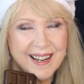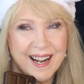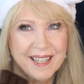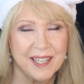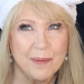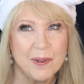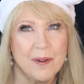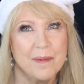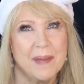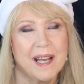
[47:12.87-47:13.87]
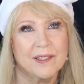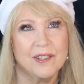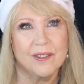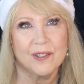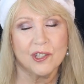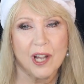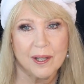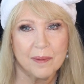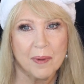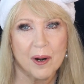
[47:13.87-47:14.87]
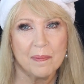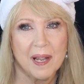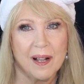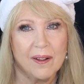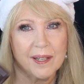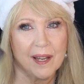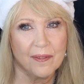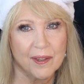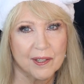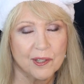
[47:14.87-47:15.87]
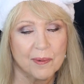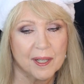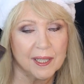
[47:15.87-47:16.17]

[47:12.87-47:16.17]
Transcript: I keep going back to the chocolate bar palette and this one,